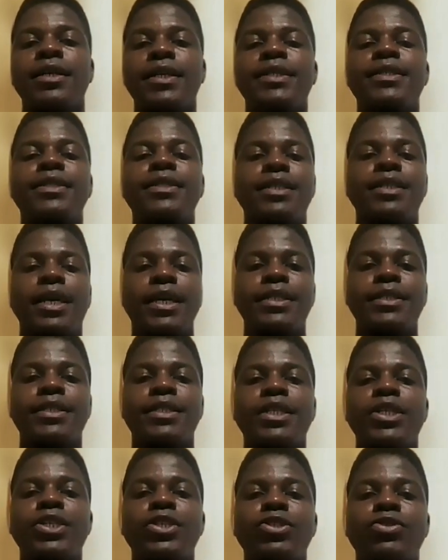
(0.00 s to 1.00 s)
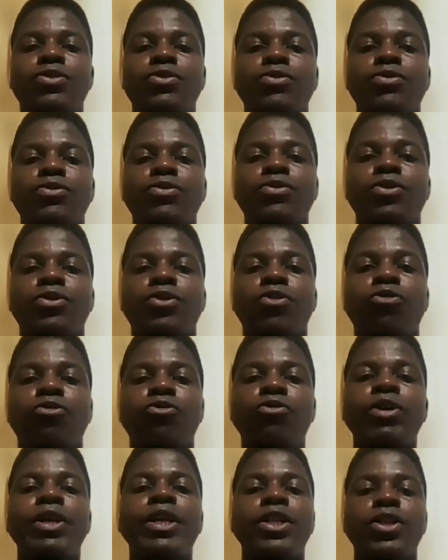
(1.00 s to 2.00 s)
insights into
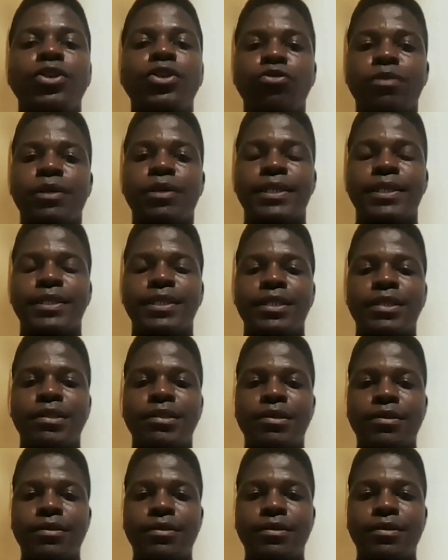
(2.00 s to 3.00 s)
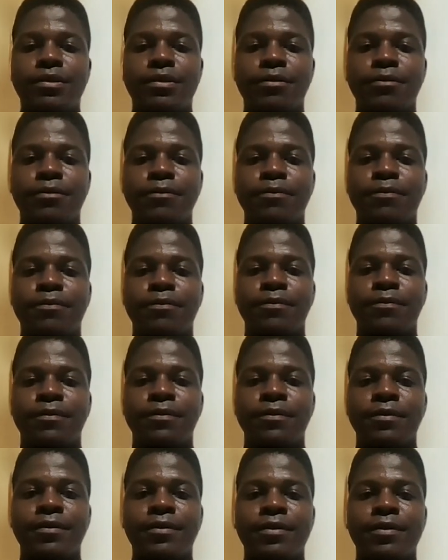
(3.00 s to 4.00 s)
real human existence.
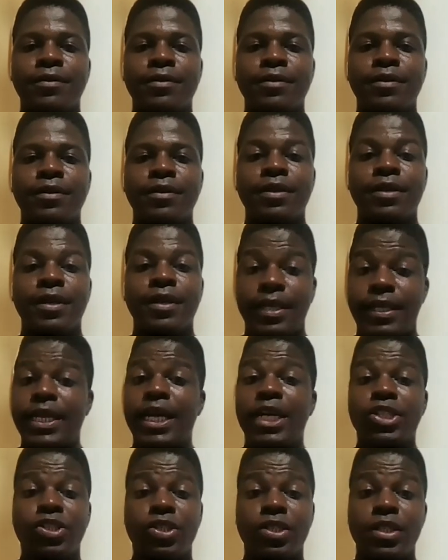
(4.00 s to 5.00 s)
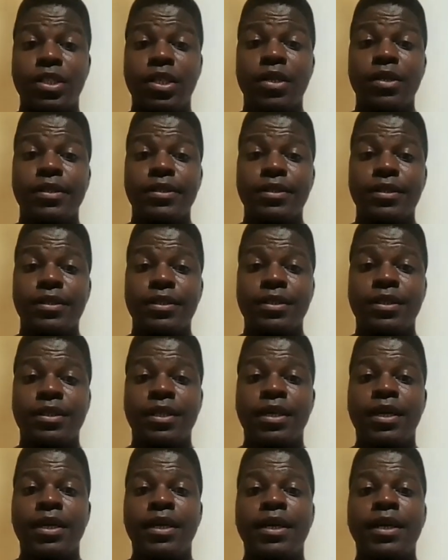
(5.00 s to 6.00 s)
It actually does.
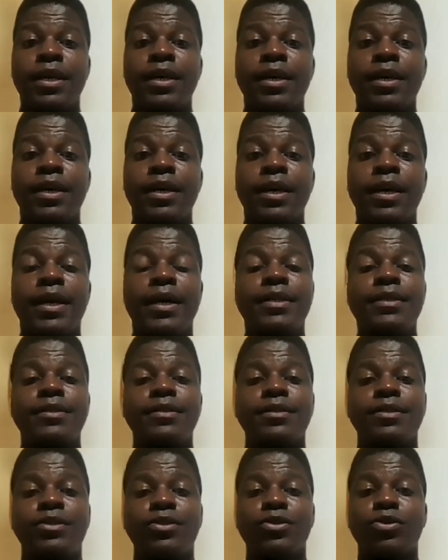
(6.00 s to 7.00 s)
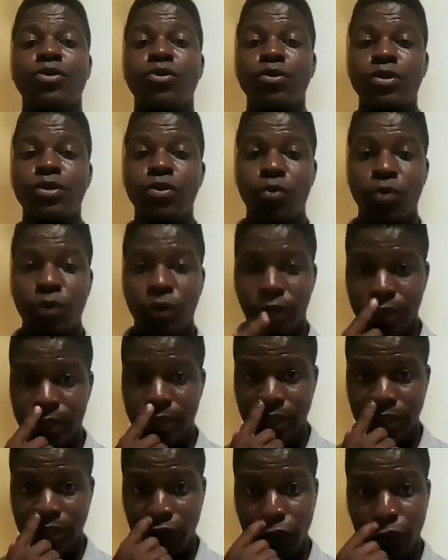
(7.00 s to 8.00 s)
And to quote the
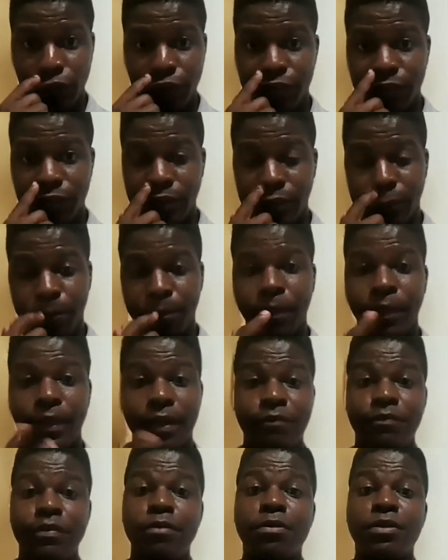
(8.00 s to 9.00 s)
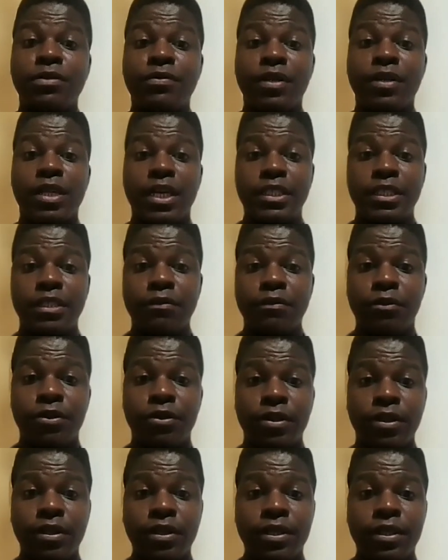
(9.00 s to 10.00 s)
words of a famous
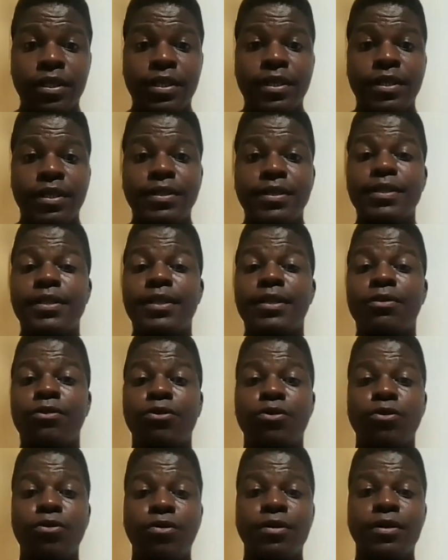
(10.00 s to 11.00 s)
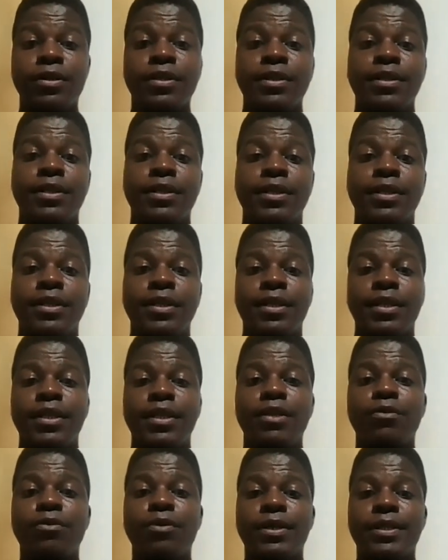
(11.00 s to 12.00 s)
philosopher, Diderot,
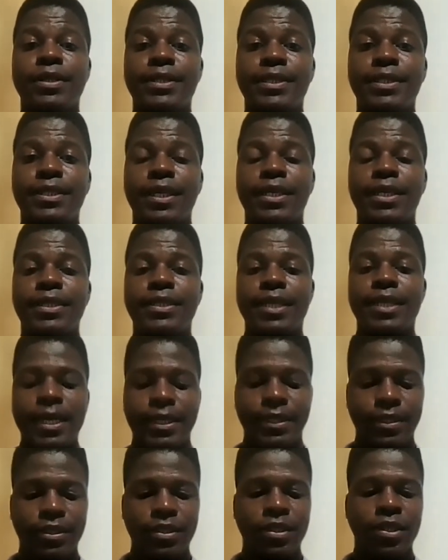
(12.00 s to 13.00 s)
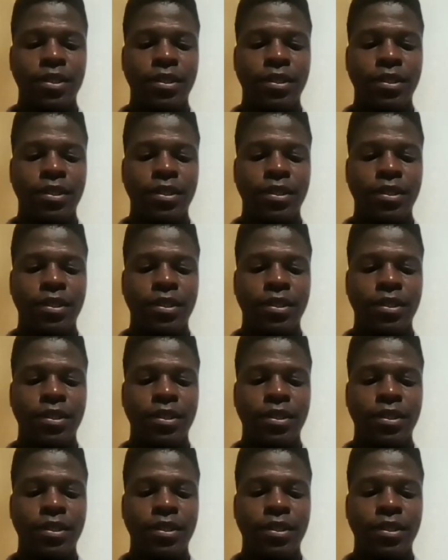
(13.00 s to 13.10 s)
he once said that